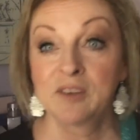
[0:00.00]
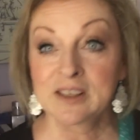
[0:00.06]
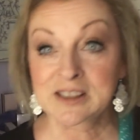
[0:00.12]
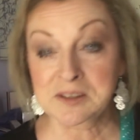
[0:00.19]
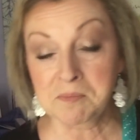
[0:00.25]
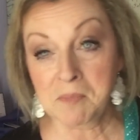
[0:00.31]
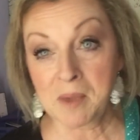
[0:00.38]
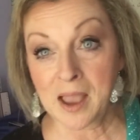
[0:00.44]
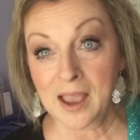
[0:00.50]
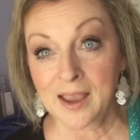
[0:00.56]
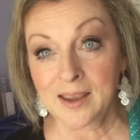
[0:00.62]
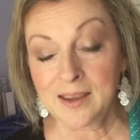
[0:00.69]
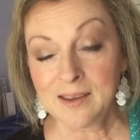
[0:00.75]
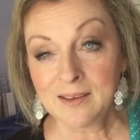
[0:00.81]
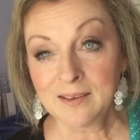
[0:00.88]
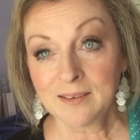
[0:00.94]
it's
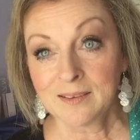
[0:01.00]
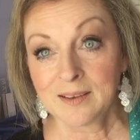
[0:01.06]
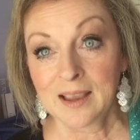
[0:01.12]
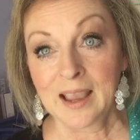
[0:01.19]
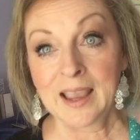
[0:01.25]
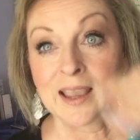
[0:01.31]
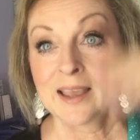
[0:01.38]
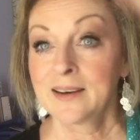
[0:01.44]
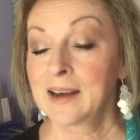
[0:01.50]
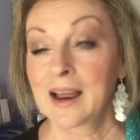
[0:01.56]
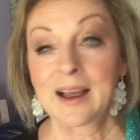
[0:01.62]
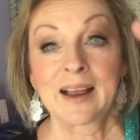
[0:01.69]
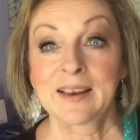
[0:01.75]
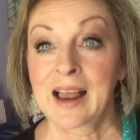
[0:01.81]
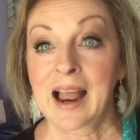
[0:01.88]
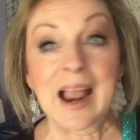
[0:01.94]
May and
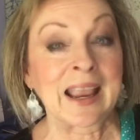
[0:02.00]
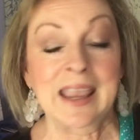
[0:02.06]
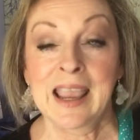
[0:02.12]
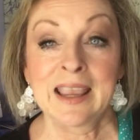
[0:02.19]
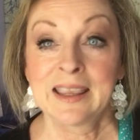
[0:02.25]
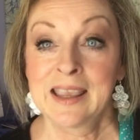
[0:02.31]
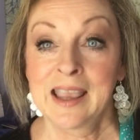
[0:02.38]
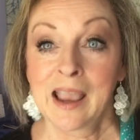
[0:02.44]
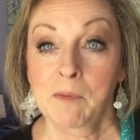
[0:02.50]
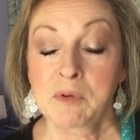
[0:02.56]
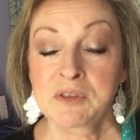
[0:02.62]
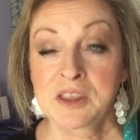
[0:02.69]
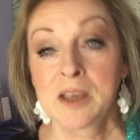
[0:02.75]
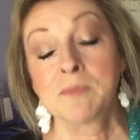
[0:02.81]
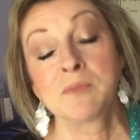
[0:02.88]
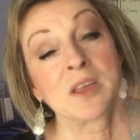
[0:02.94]
I can't get with
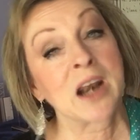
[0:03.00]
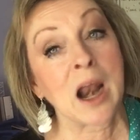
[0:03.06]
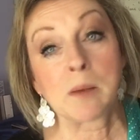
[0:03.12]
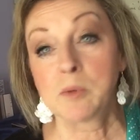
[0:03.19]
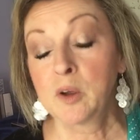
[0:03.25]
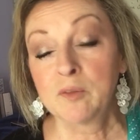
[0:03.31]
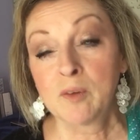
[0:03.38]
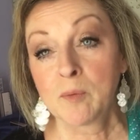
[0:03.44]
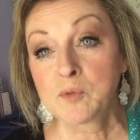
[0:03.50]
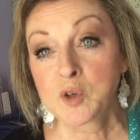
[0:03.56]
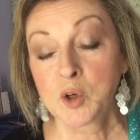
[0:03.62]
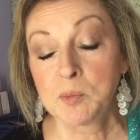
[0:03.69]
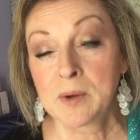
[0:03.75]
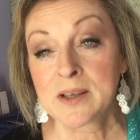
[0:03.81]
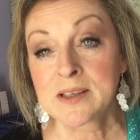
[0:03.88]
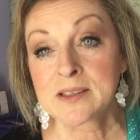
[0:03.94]
them, then I move them 2
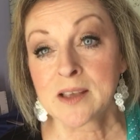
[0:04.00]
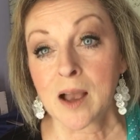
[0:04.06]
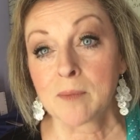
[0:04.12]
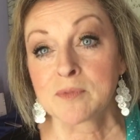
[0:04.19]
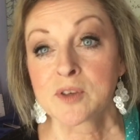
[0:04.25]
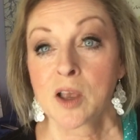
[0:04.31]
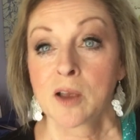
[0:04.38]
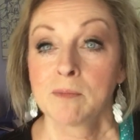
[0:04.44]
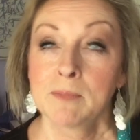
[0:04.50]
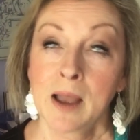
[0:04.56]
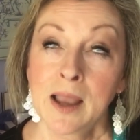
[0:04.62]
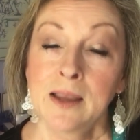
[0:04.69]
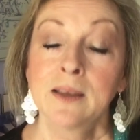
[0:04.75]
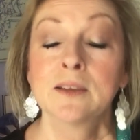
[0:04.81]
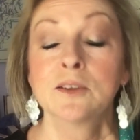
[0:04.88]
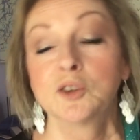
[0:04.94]
months up. So
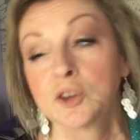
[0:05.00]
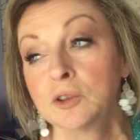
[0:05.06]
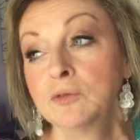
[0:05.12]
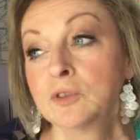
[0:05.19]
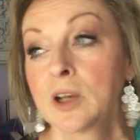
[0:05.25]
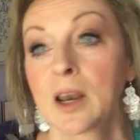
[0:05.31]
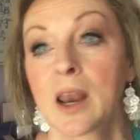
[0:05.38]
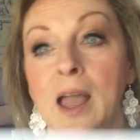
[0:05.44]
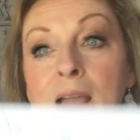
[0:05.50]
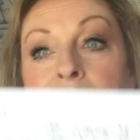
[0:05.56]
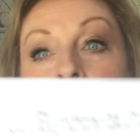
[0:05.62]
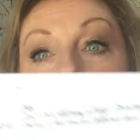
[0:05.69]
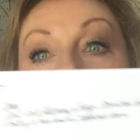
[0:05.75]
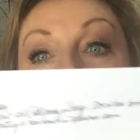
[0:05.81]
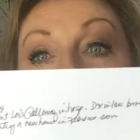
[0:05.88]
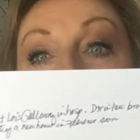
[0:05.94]
May, June, July.
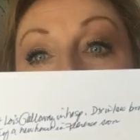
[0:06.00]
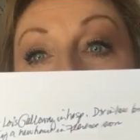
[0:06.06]
So